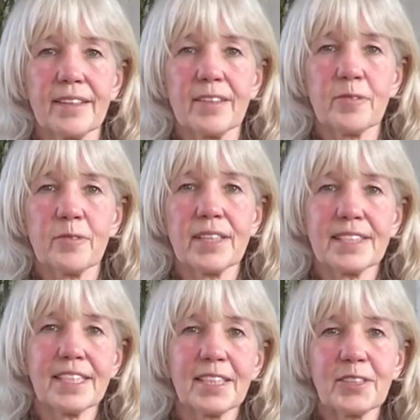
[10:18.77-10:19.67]

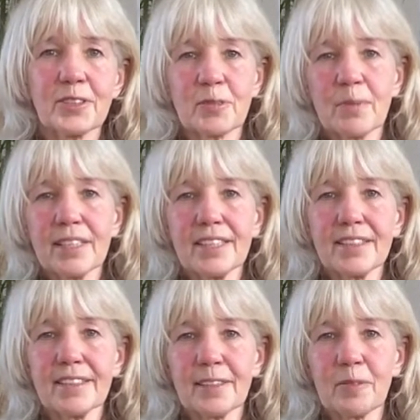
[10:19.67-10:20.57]
venting your spleen a
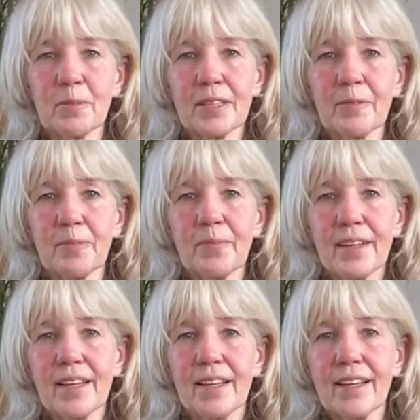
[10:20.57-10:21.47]
little bit.
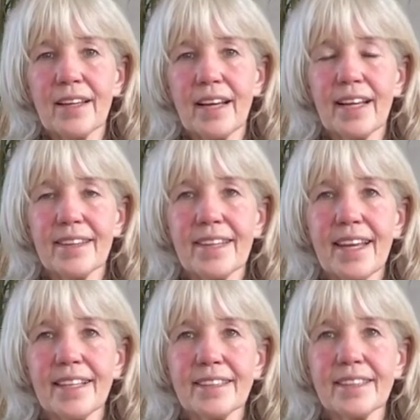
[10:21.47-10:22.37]
And
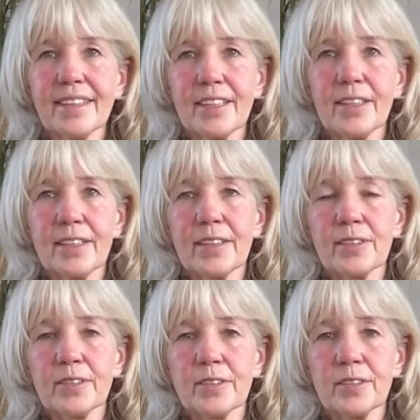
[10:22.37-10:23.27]
then
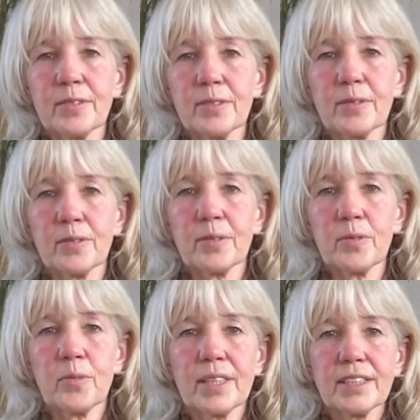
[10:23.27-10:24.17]

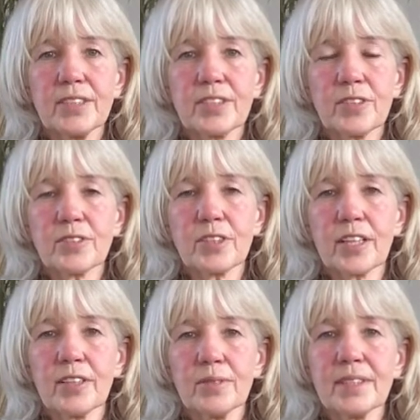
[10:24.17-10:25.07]
when you start to
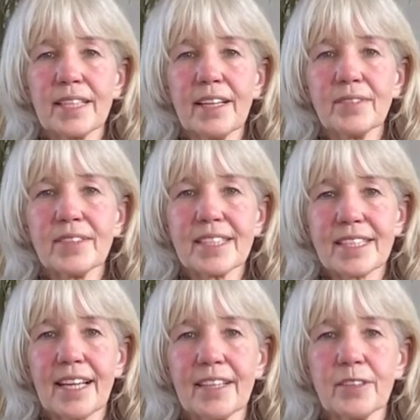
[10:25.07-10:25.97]
go down the
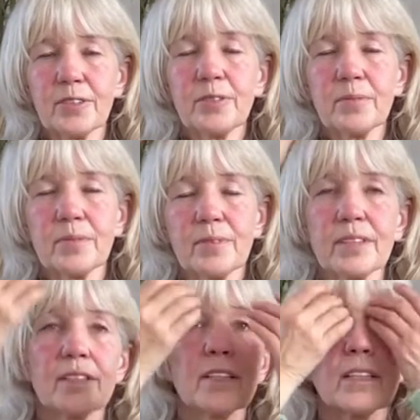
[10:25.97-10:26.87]
scale,
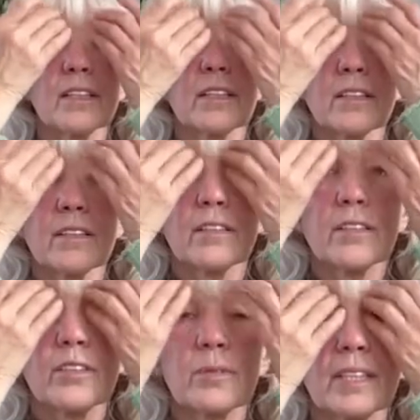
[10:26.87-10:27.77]

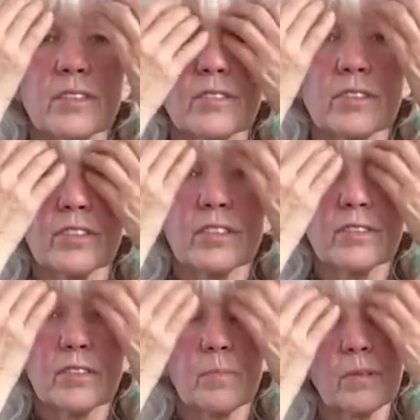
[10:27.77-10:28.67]
you introduce
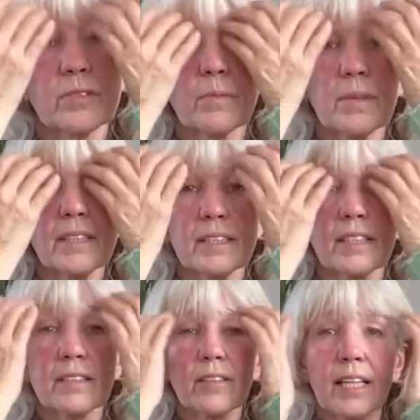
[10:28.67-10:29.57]
the
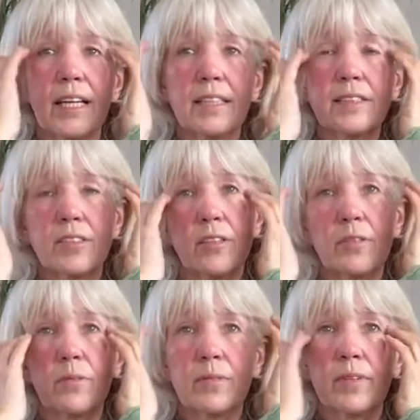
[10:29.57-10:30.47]
possibilities. Okay,
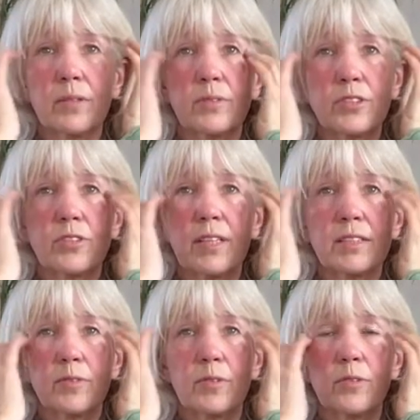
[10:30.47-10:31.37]
so that was
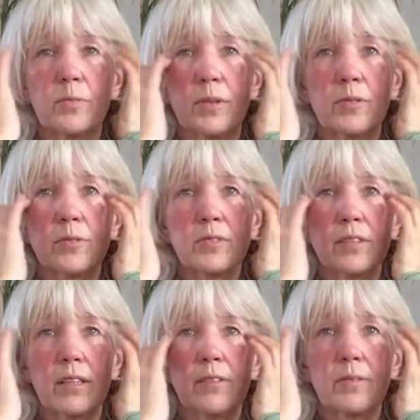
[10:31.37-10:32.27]
stressful, but
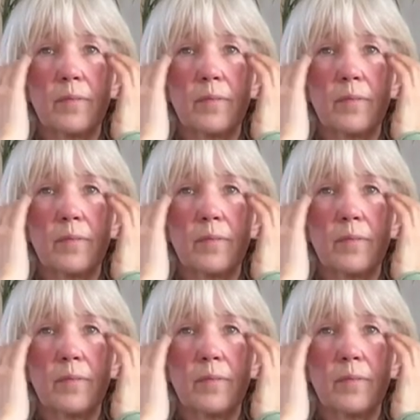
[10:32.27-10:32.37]
also